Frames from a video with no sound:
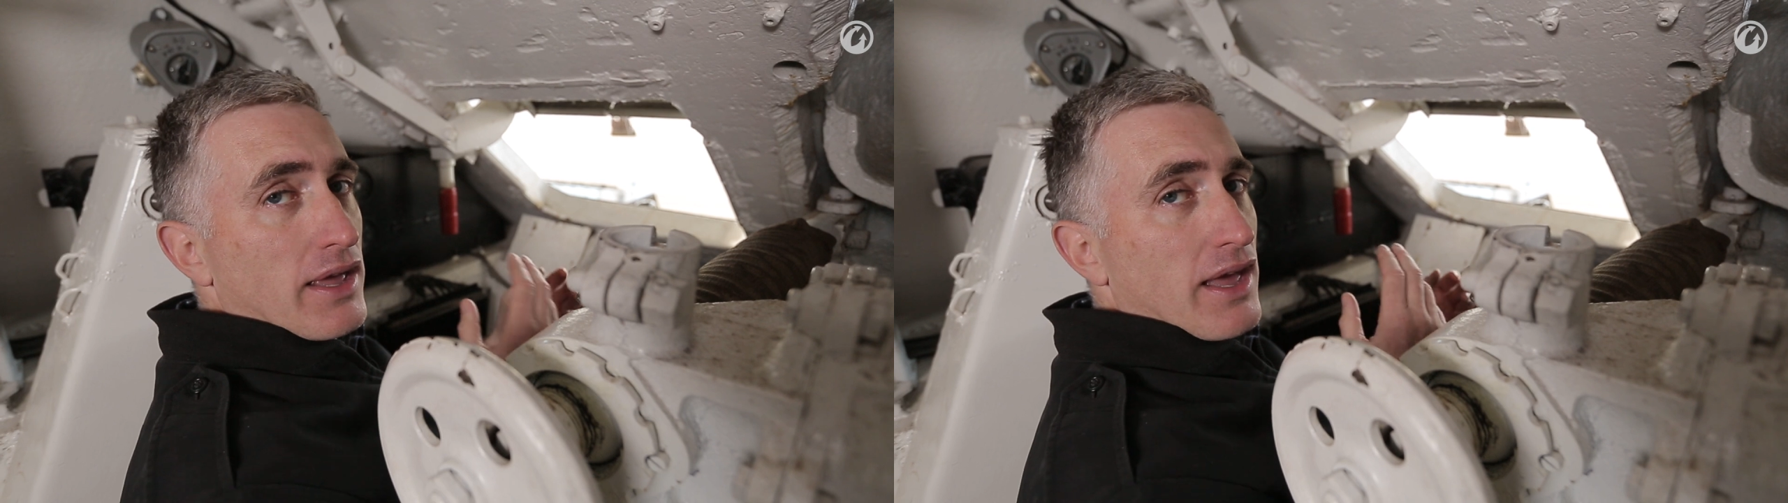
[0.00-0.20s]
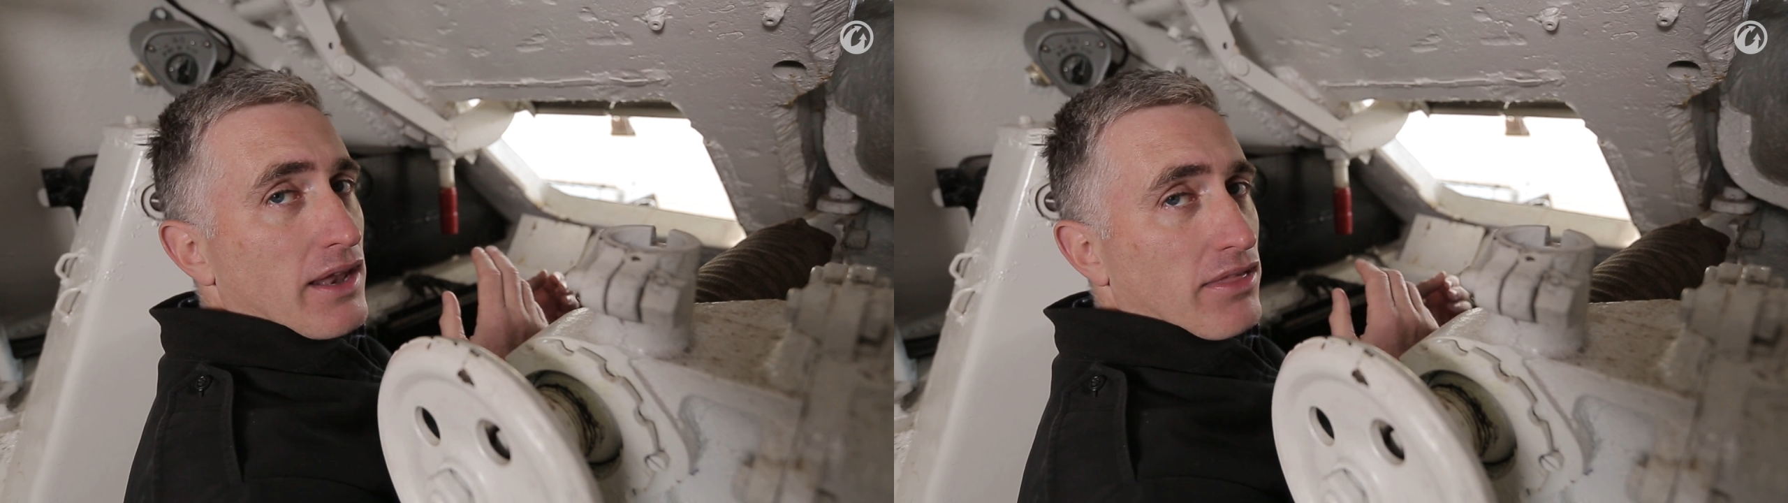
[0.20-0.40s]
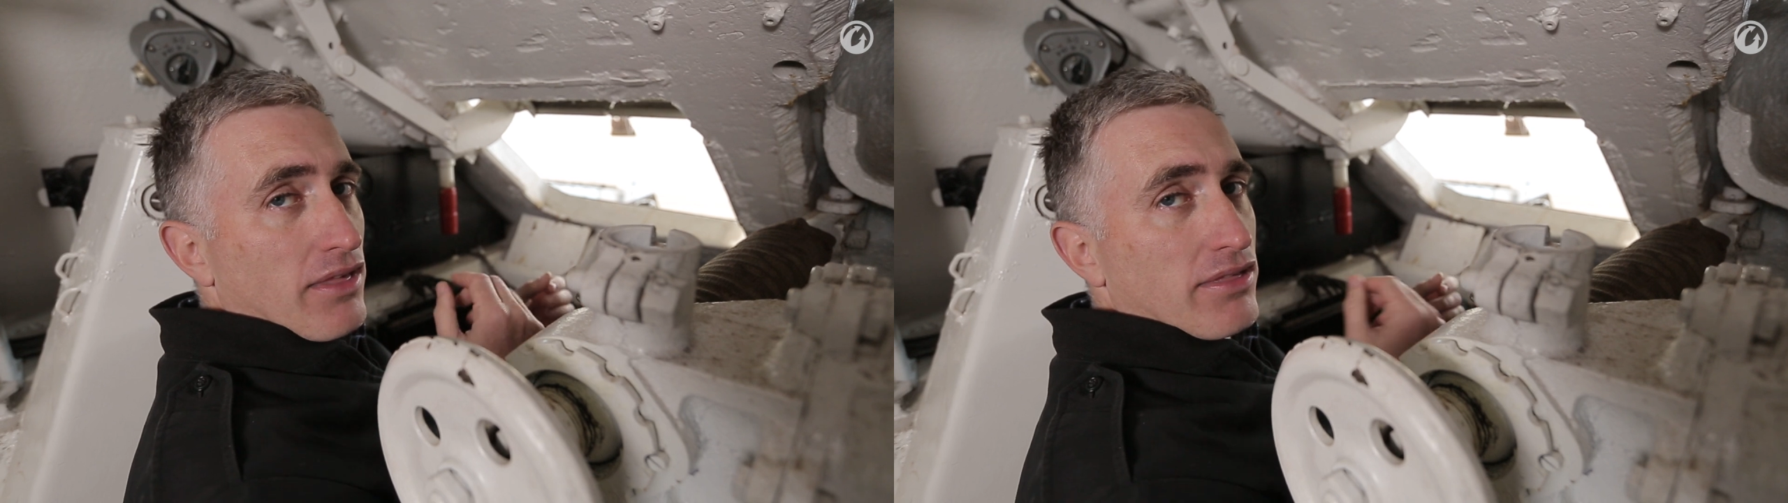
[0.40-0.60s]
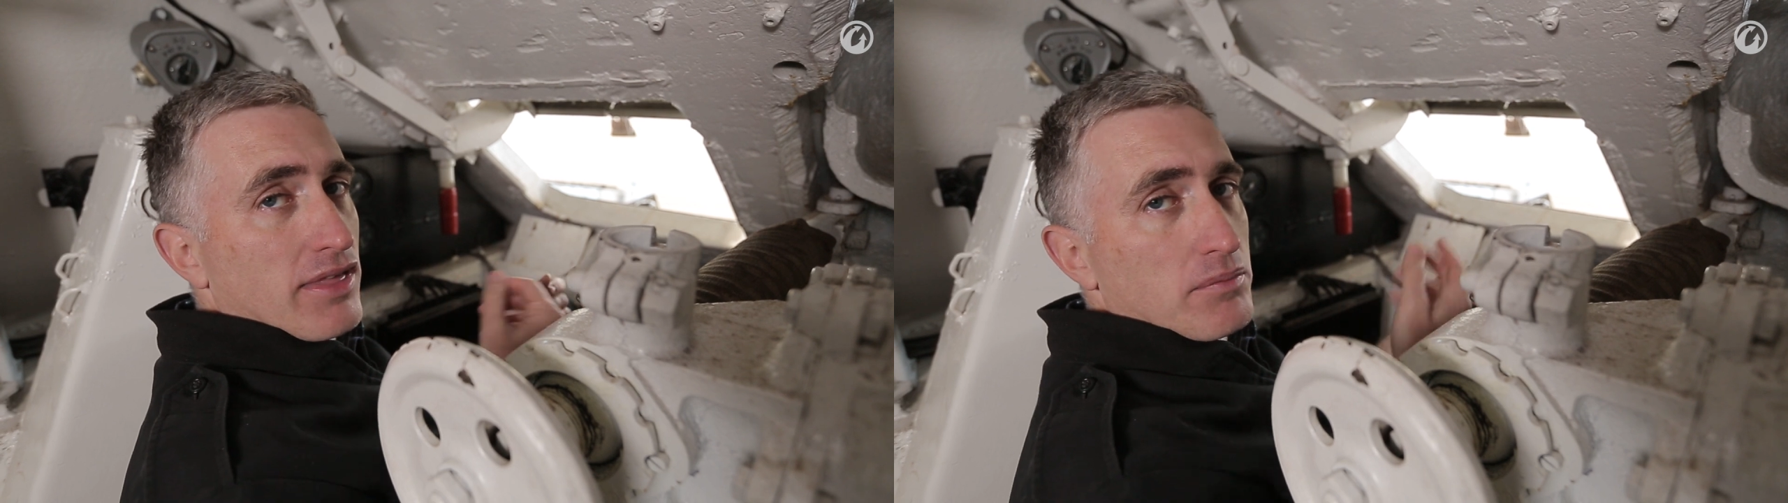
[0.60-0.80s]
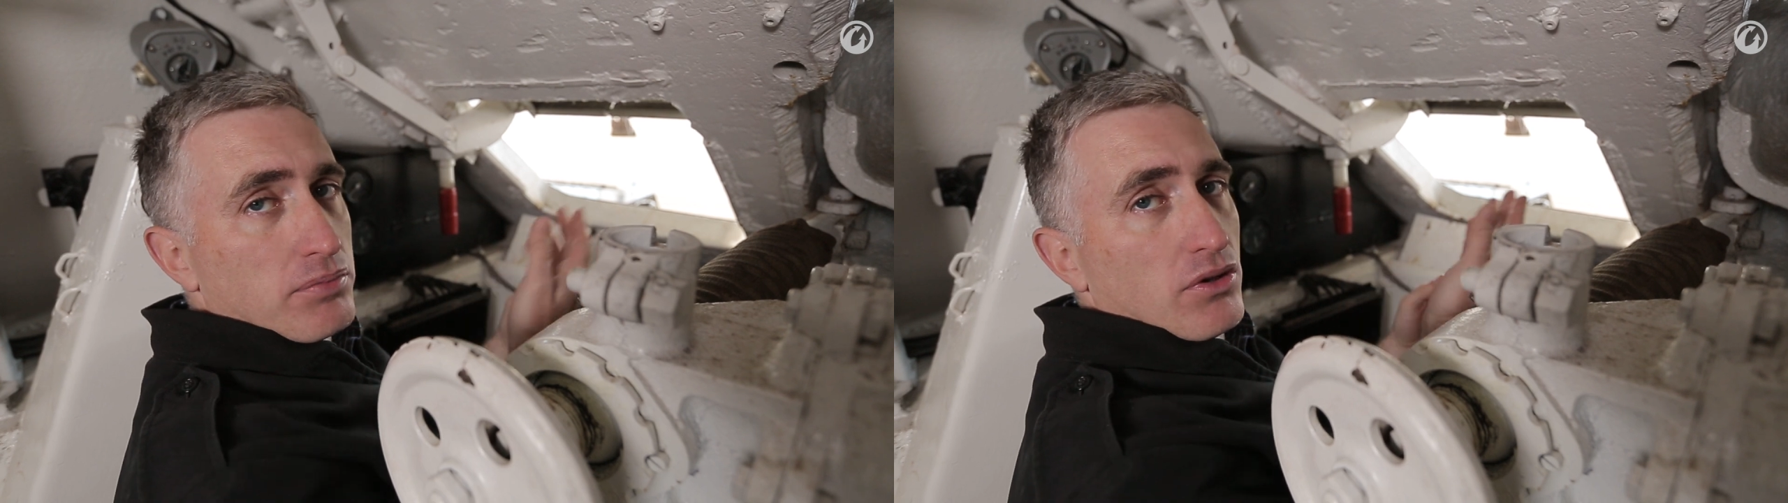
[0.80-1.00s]
It is a
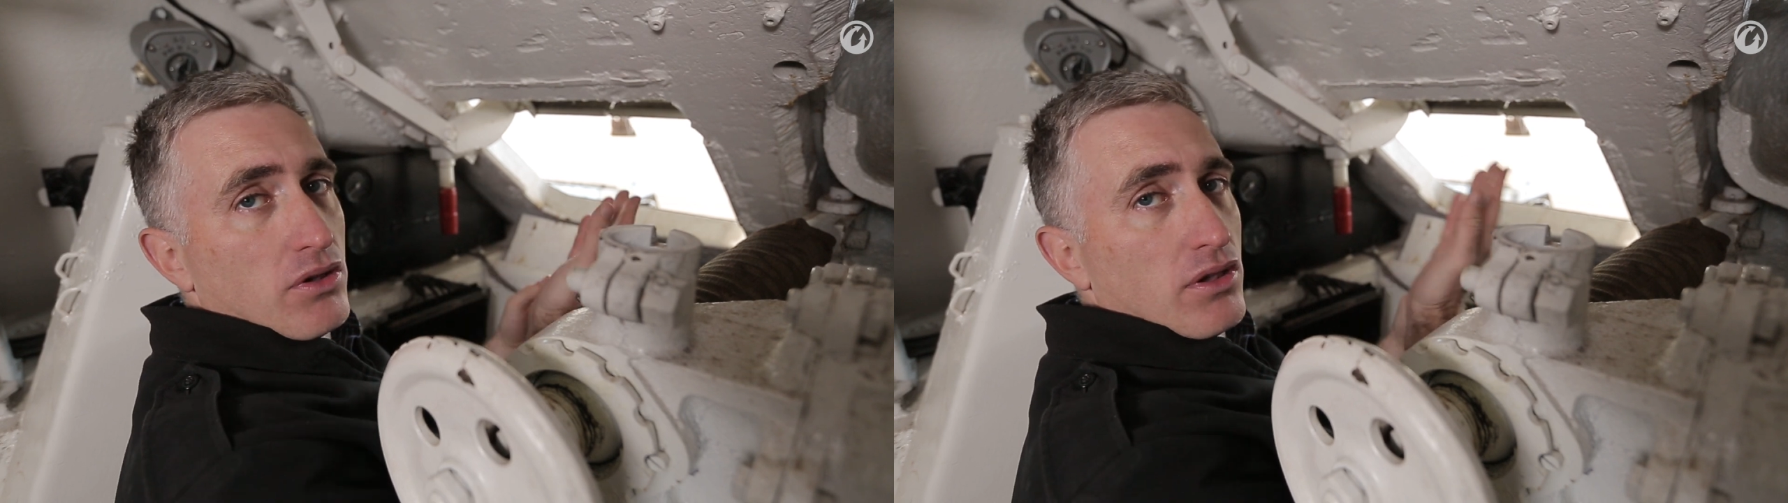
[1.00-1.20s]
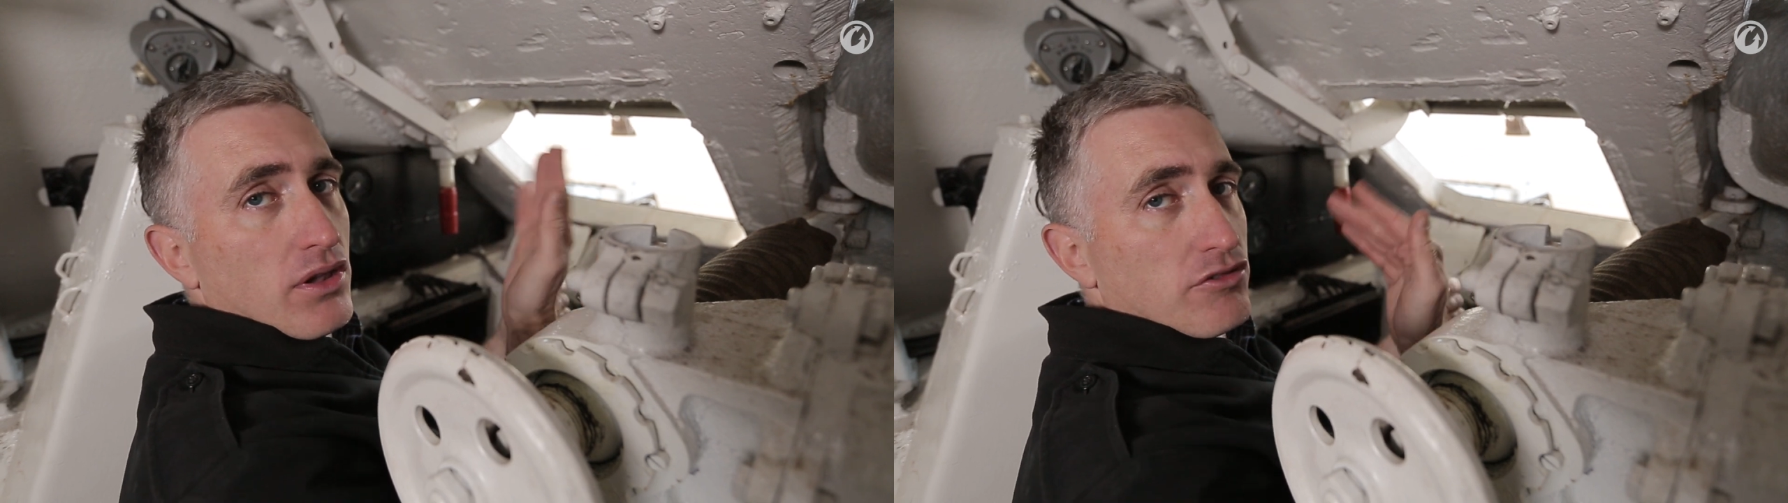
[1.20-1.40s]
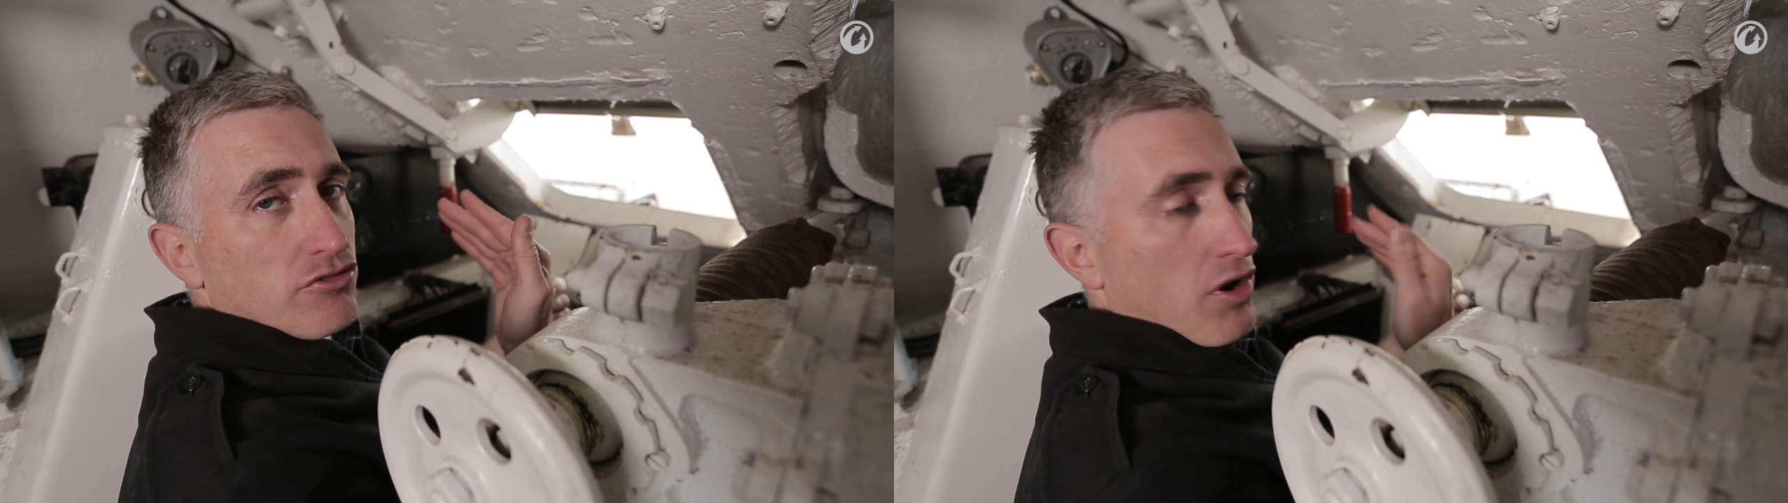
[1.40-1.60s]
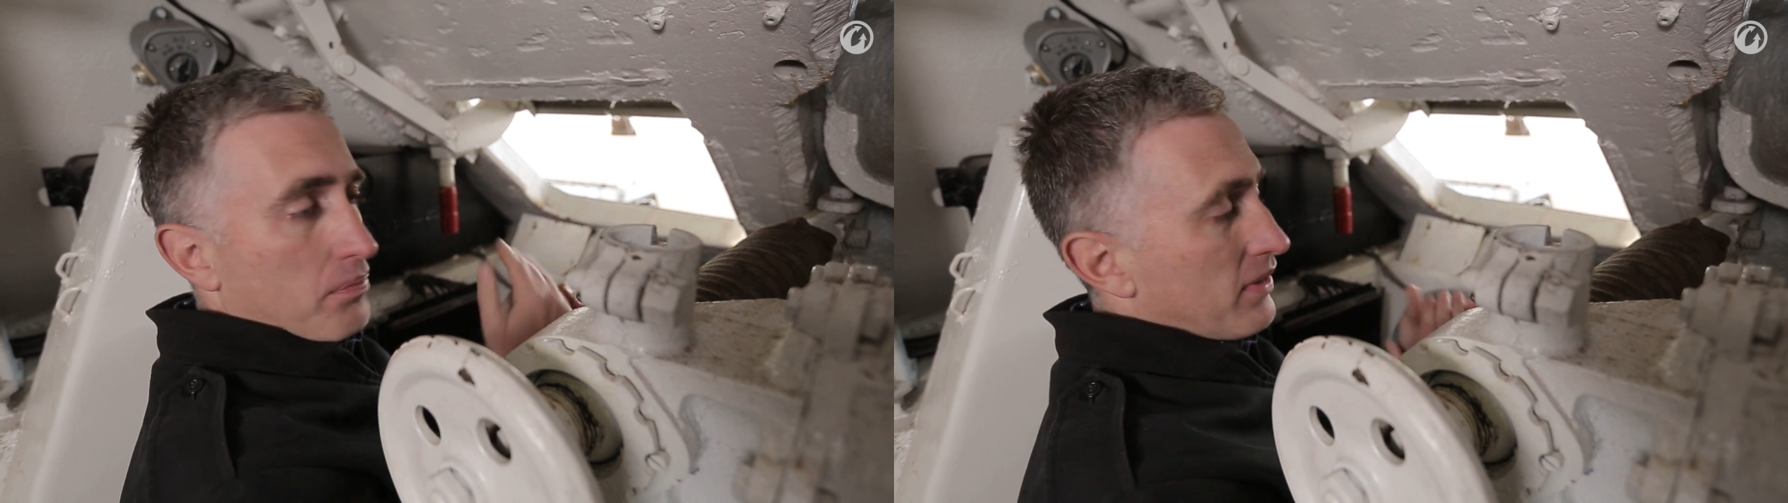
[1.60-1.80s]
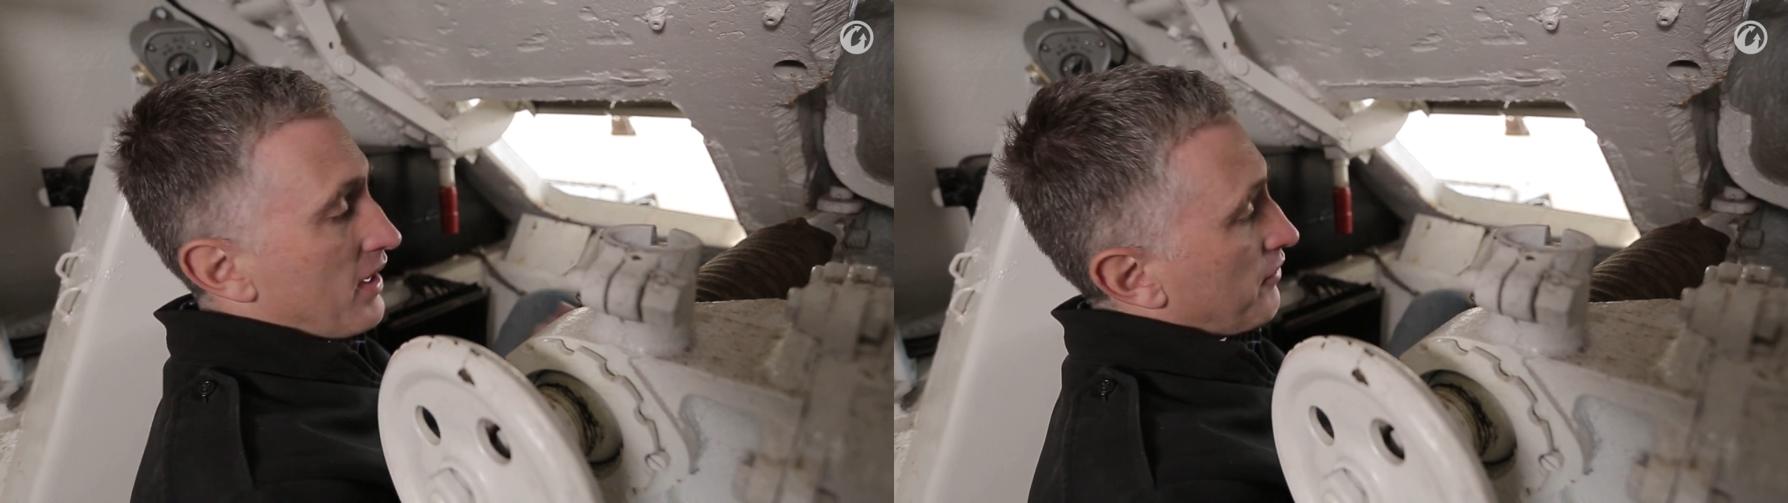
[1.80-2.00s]
simple
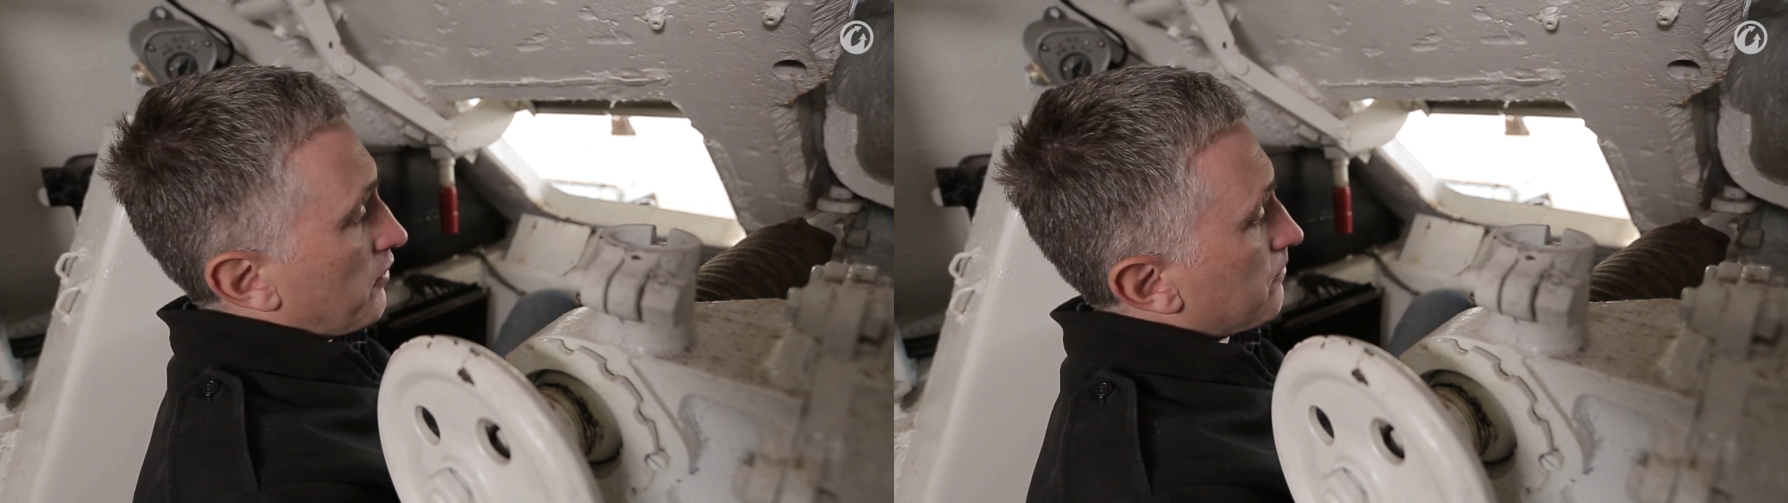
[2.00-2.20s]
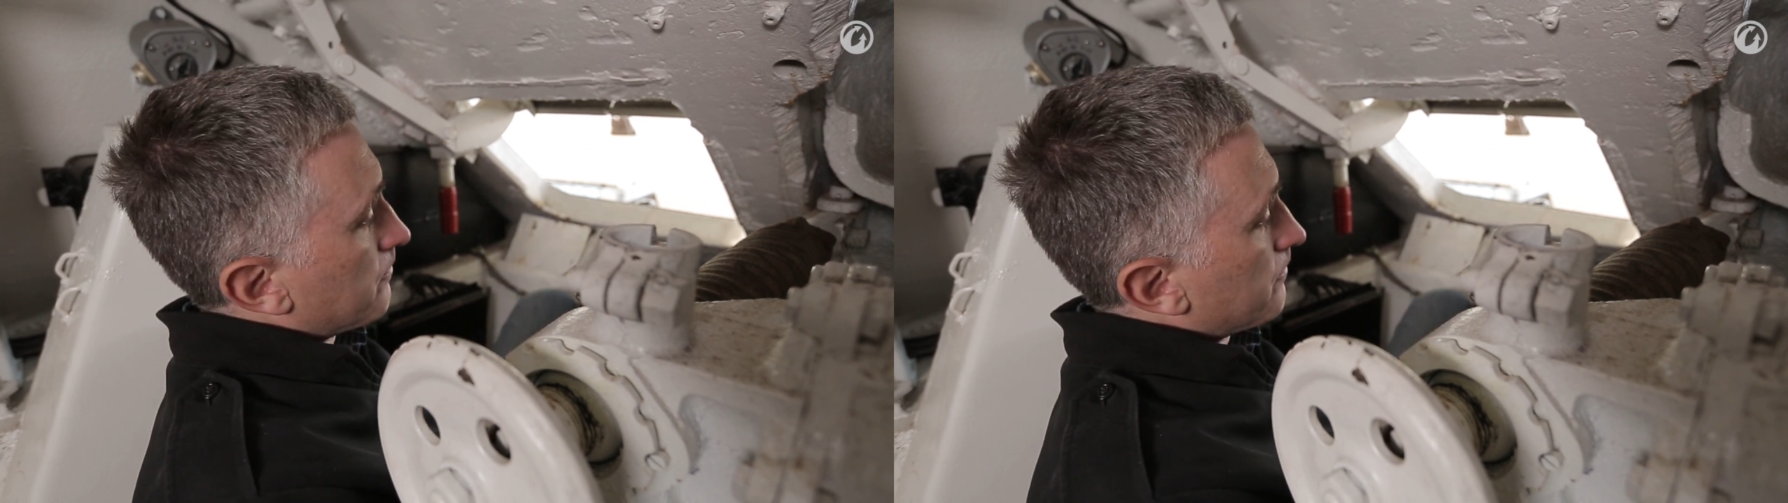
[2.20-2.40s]
drop lever.